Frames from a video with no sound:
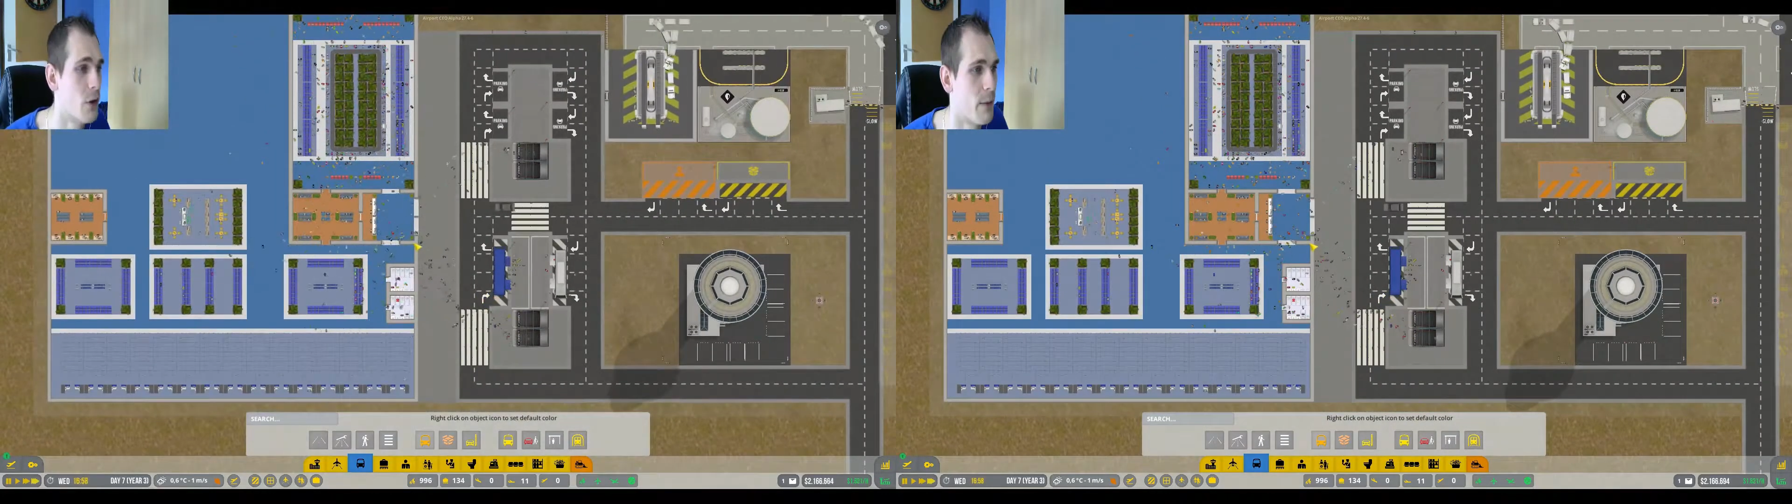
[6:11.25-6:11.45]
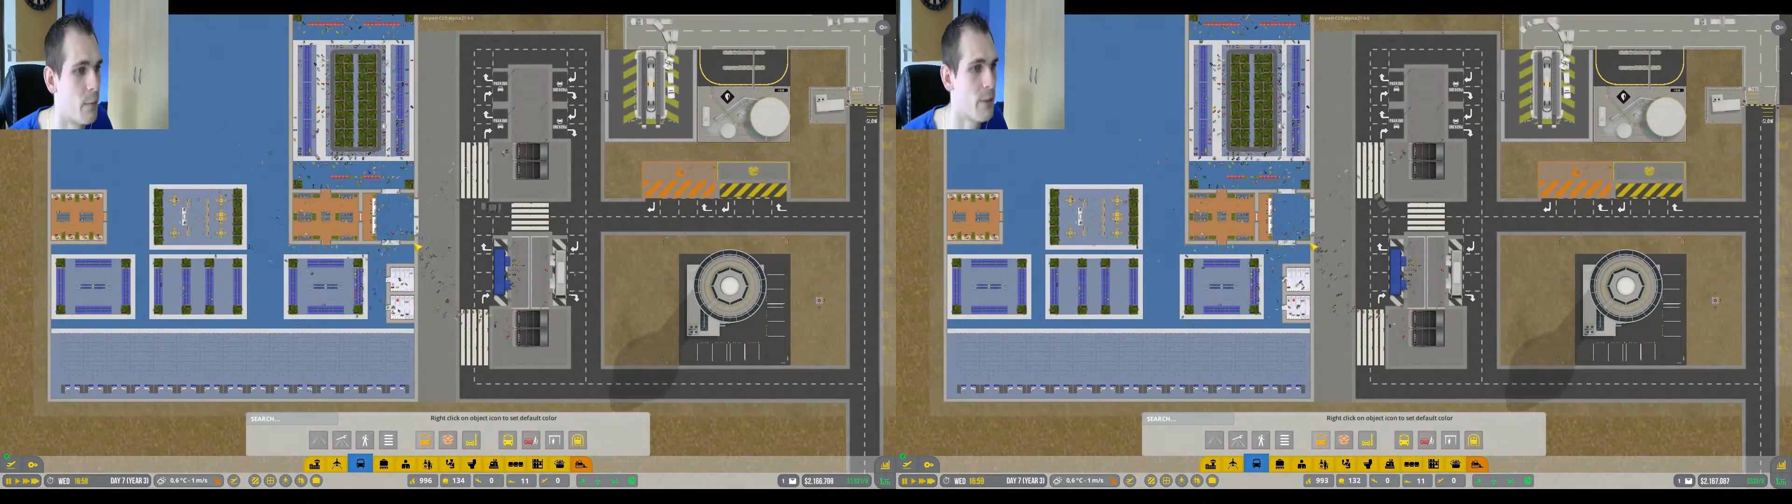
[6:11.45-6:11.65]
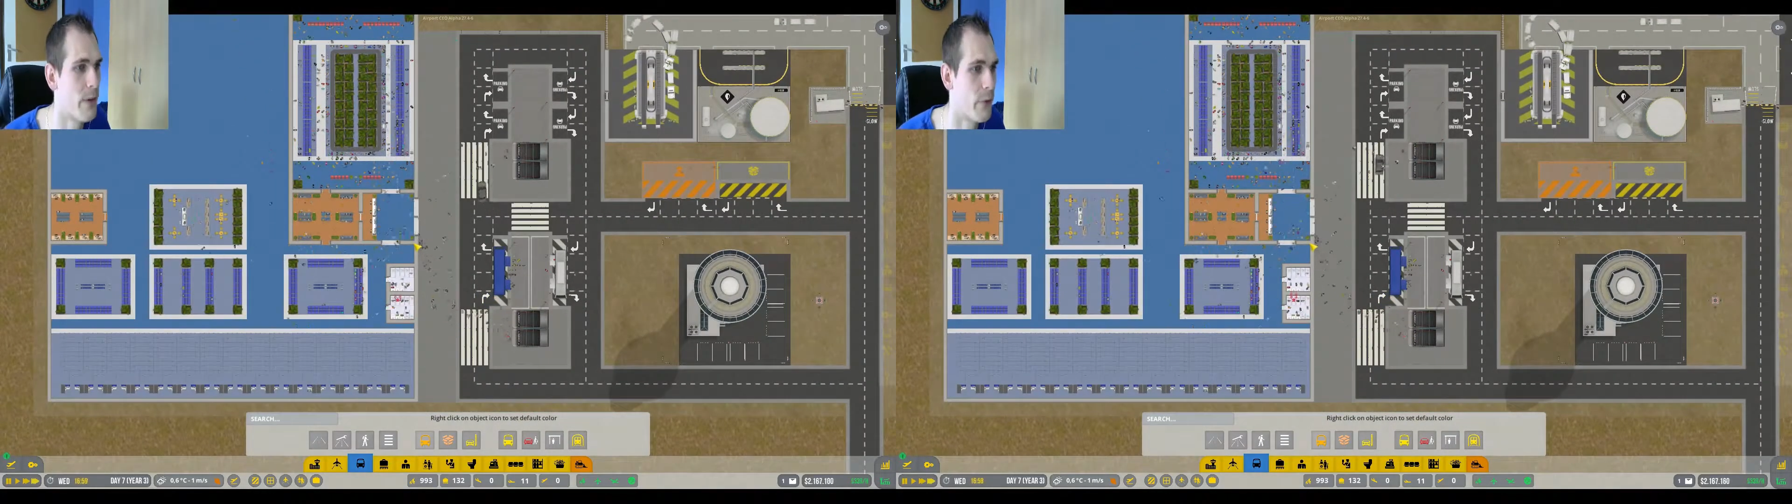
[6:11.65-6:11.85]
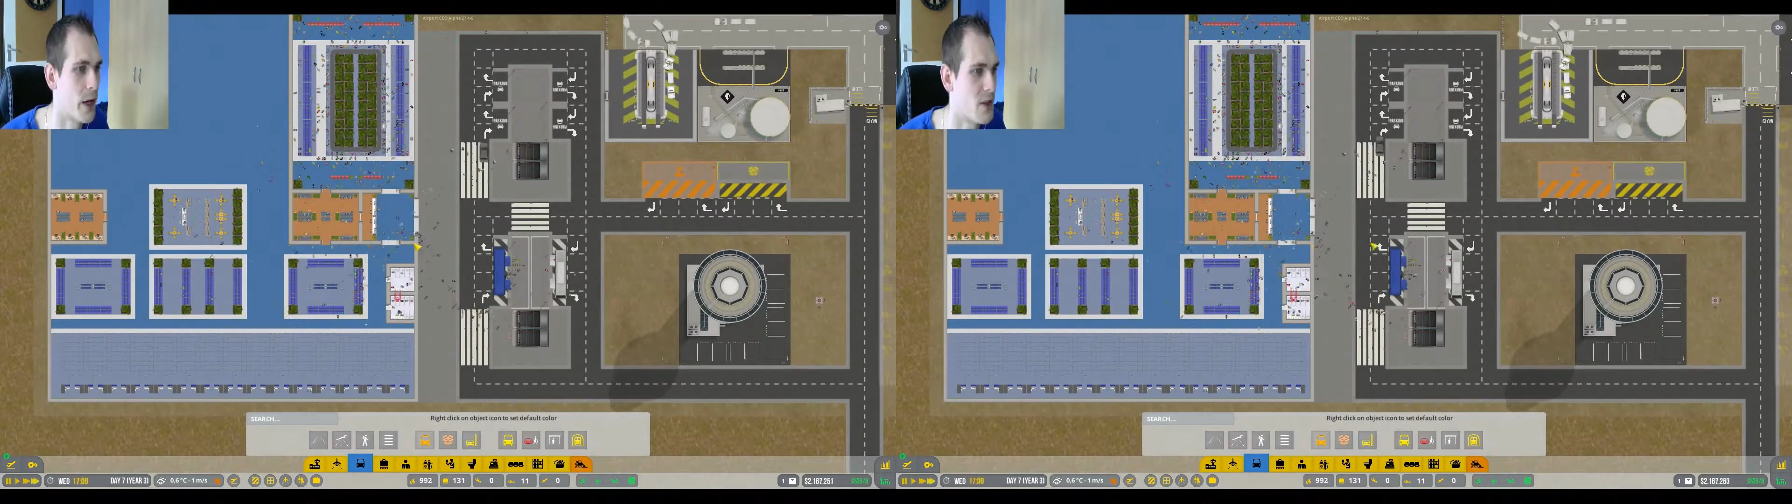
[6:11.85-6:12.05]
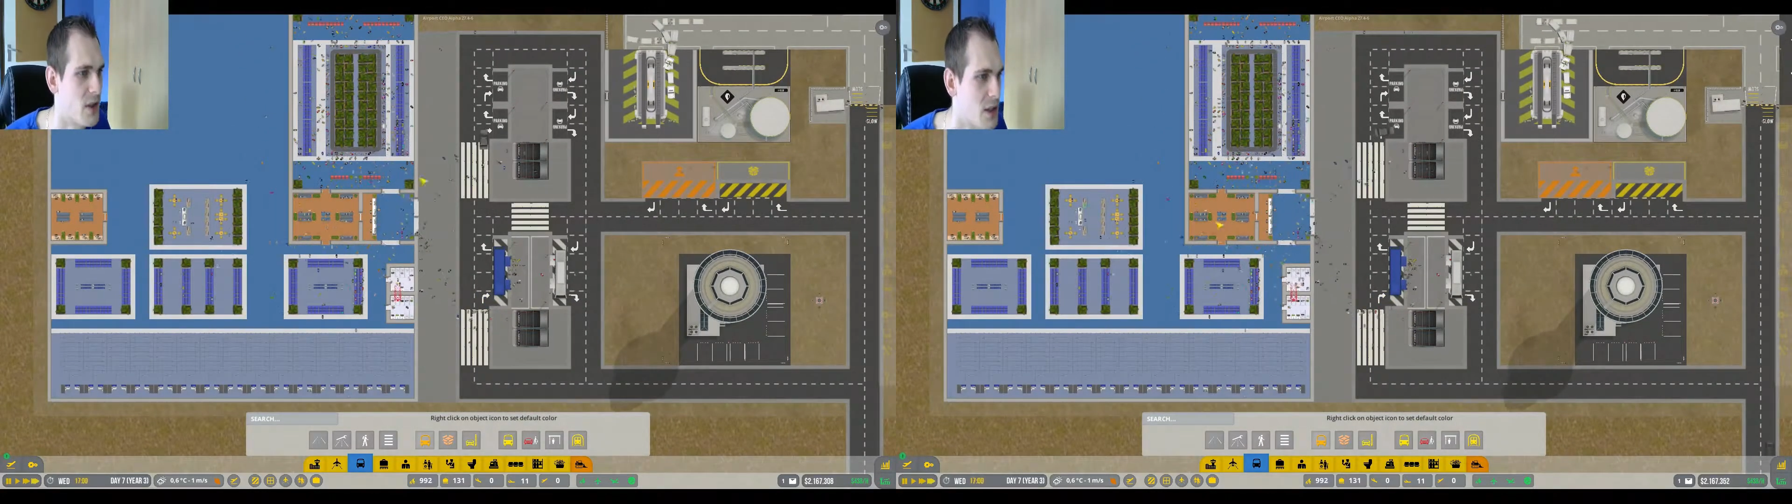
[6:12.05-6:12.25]
that maybe for
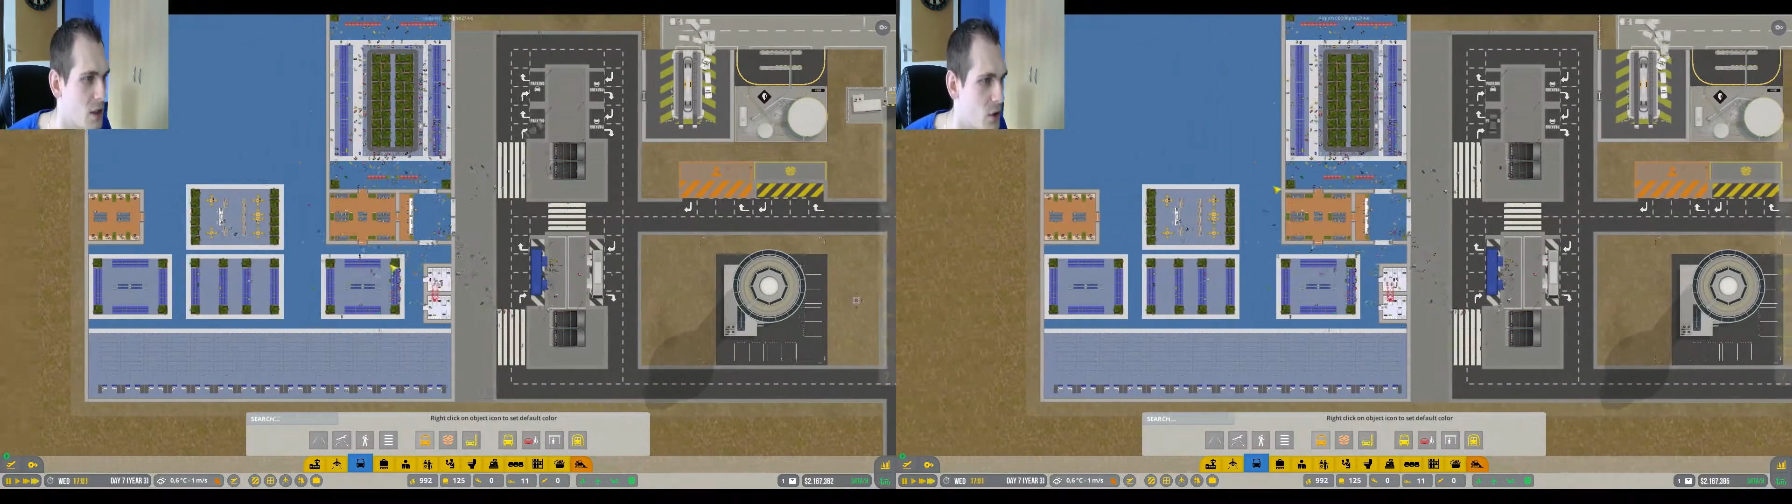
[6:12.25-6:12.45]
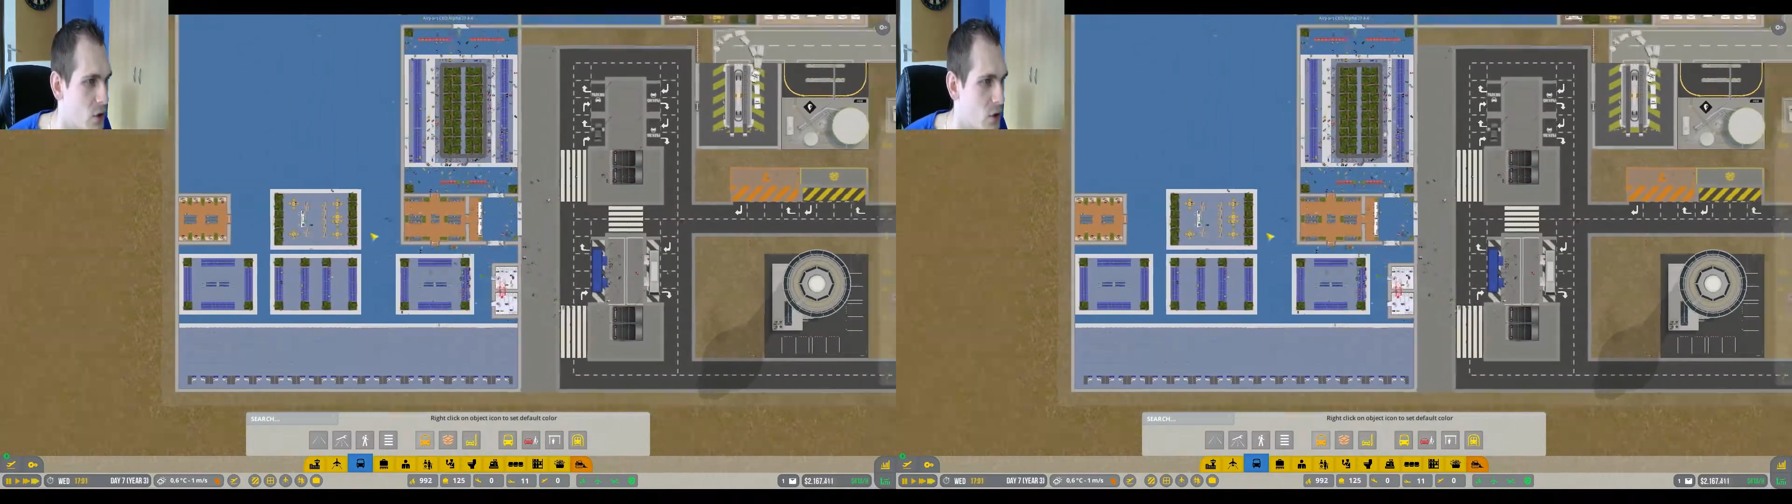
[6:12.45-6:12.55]
next season